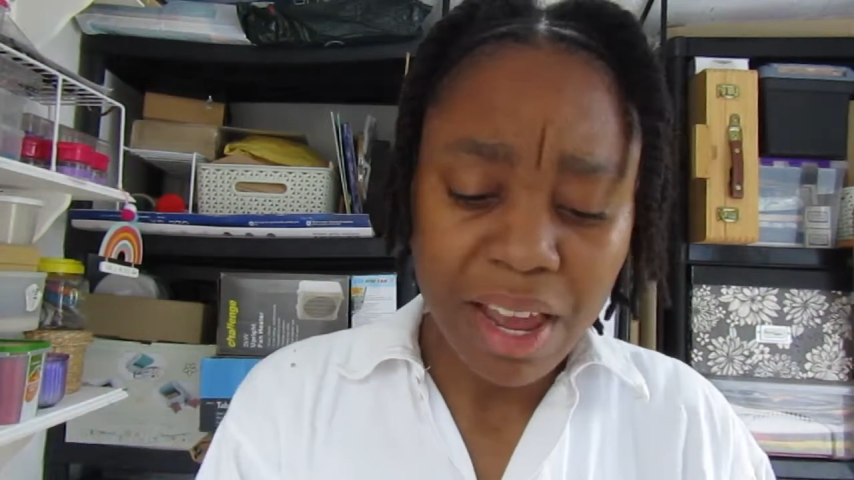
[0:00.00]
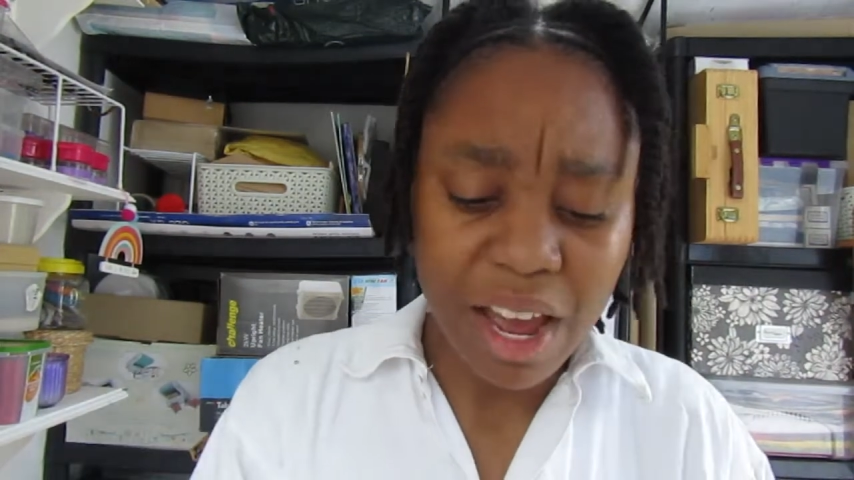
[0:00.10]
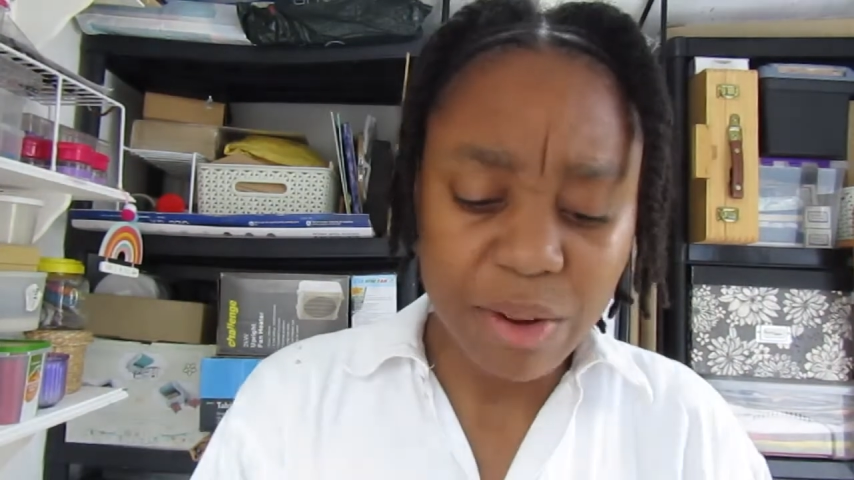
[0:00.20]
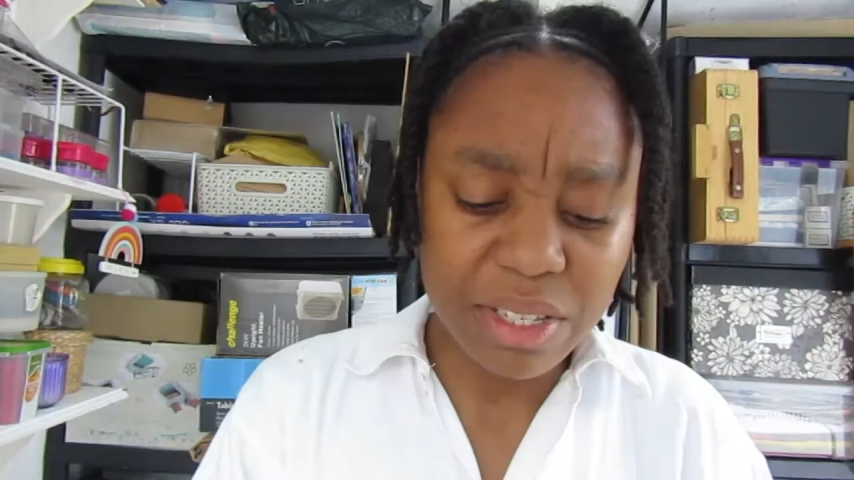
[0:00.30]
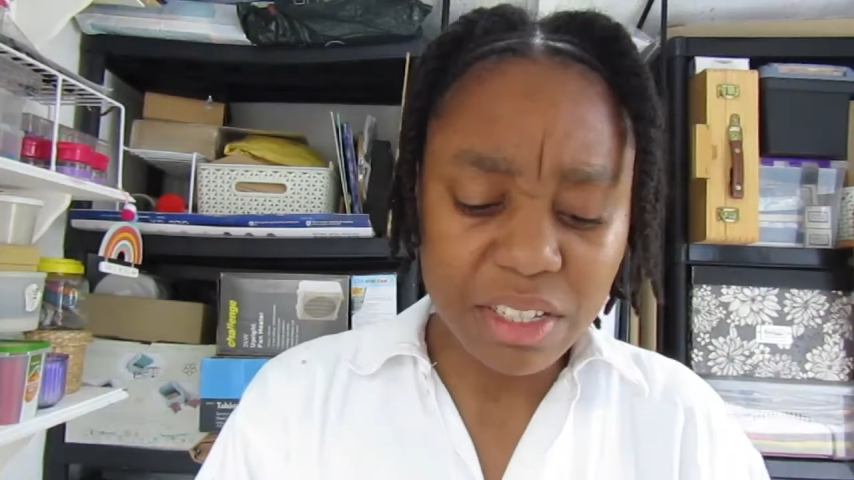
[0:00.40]

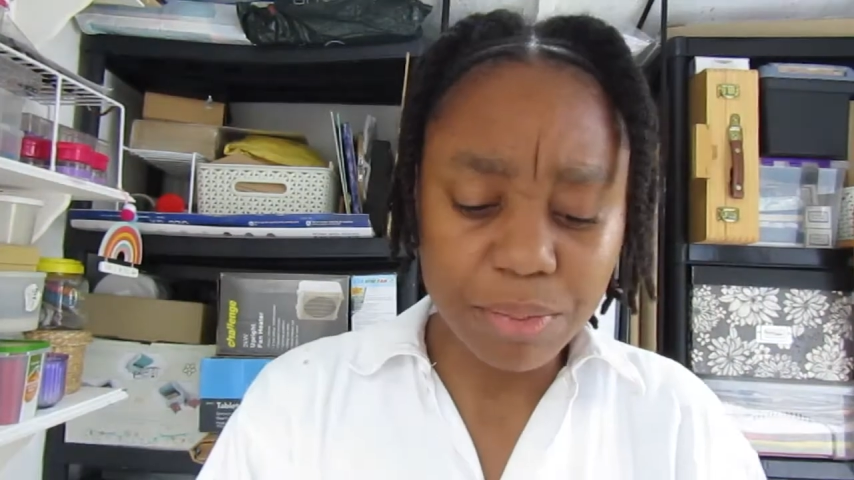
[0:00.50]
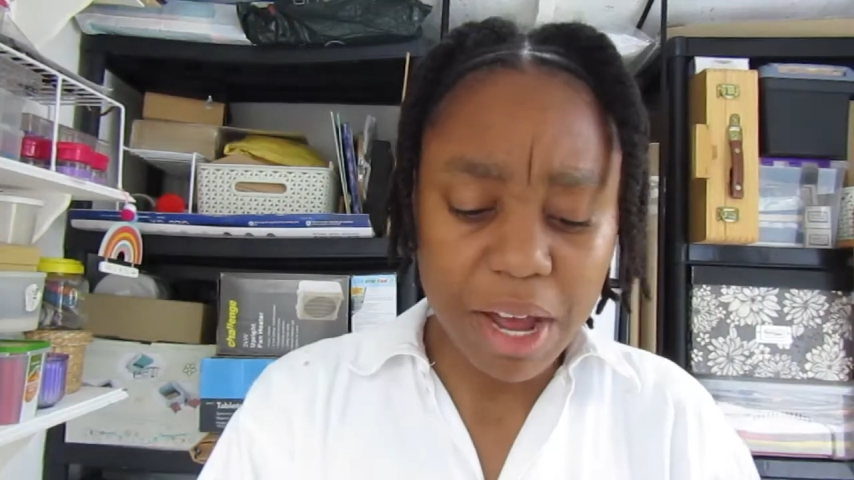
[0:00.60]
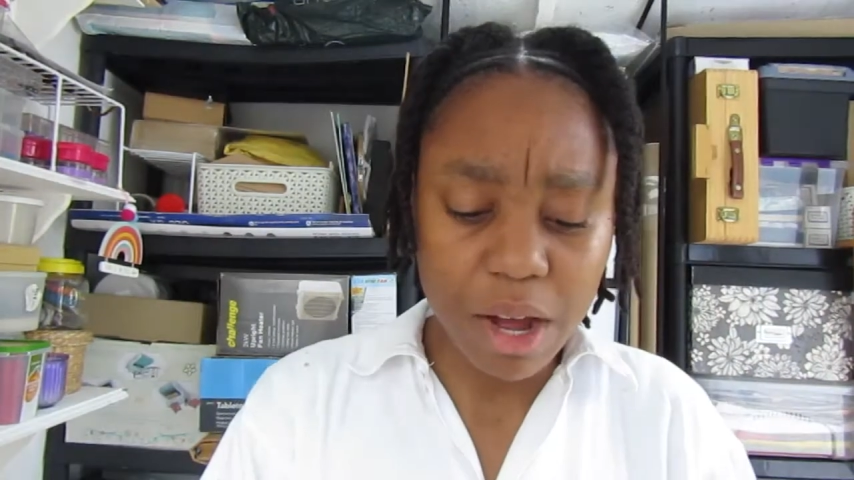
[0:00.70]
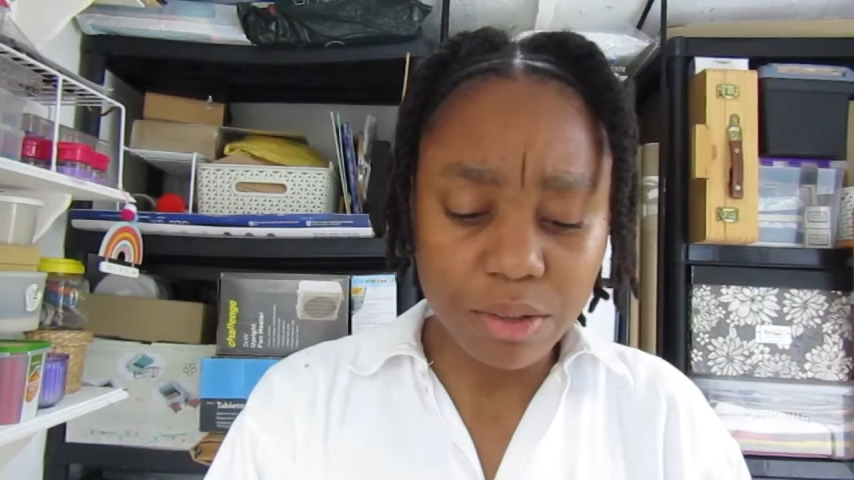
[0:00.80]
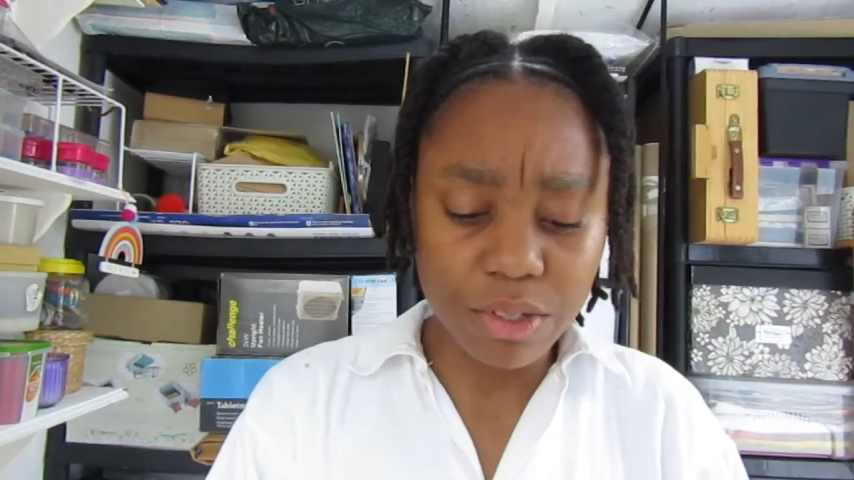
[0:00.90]
I was in the
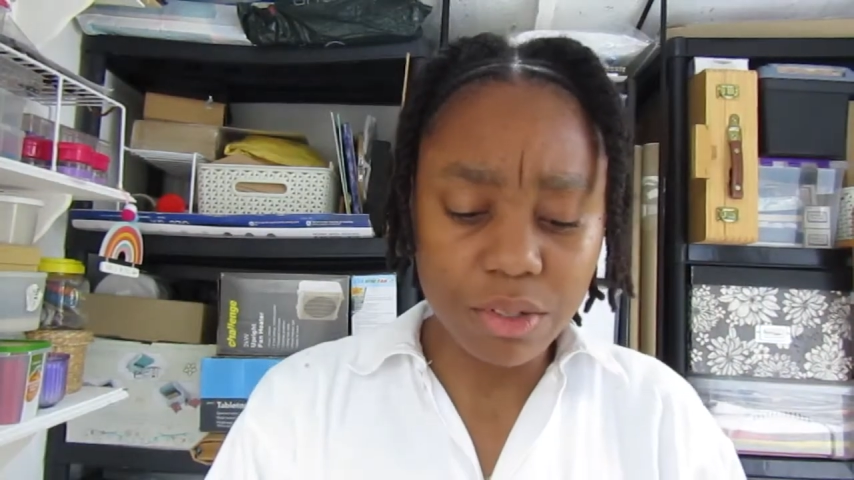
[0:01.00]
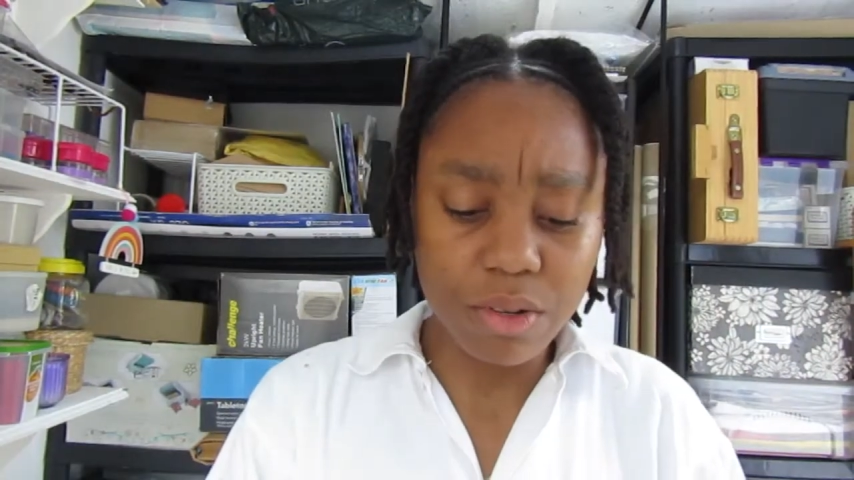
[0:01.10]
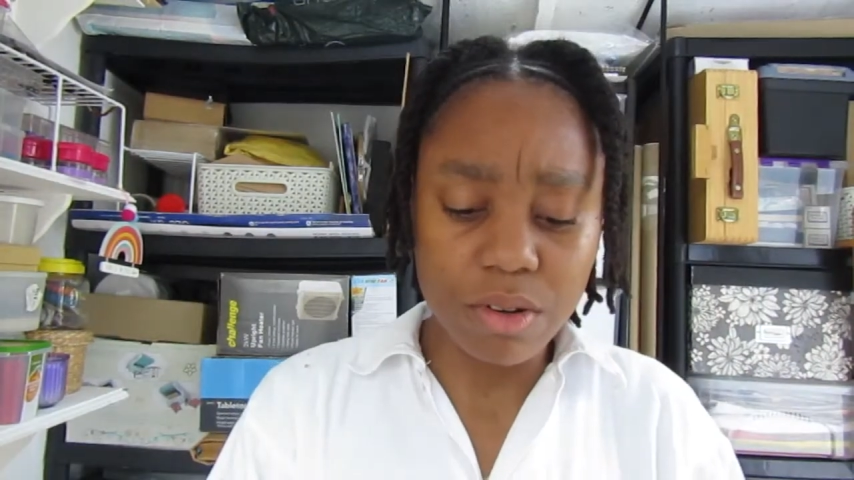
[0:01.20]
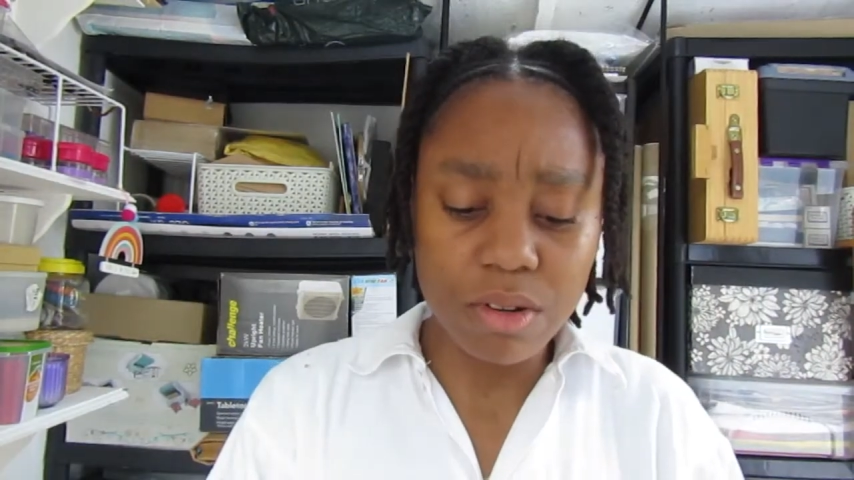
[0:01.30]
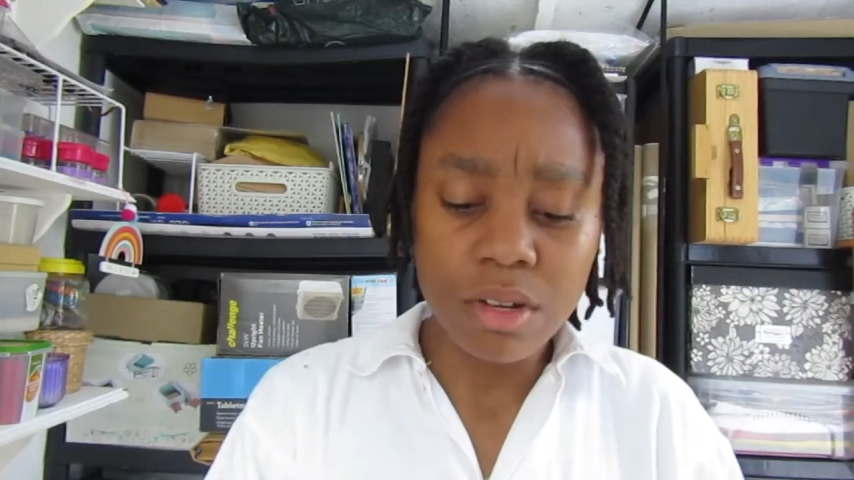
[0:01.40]
pound
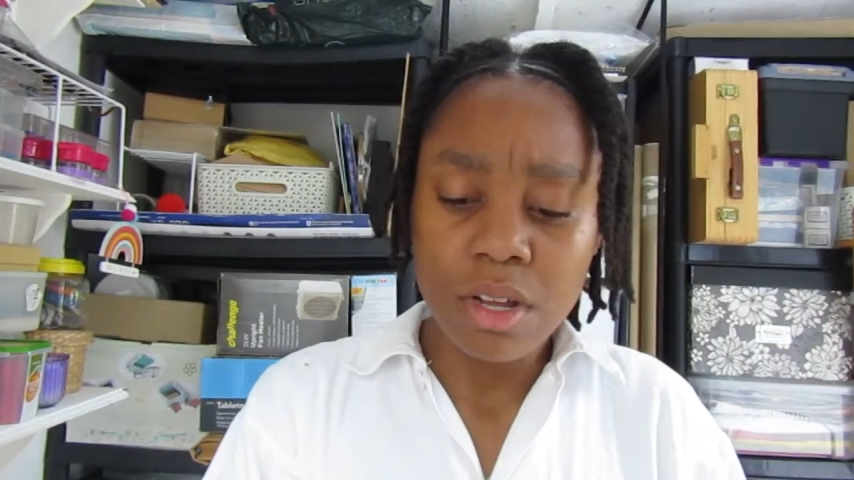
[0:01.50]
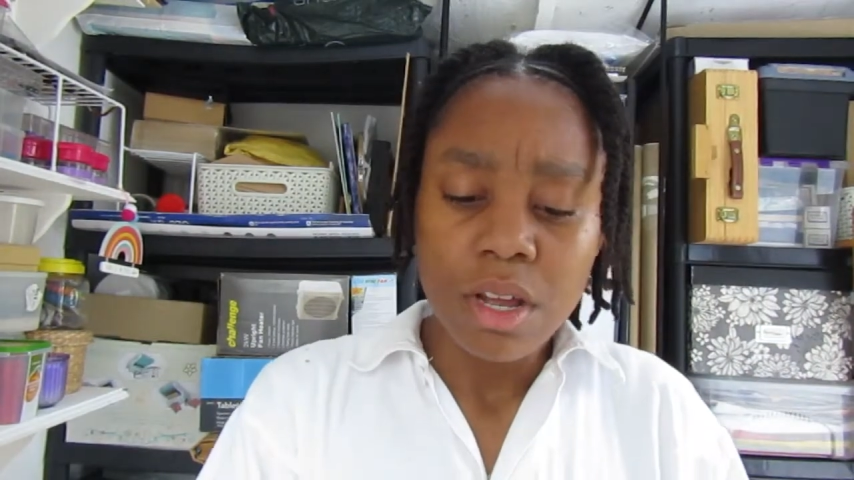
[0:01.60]
store,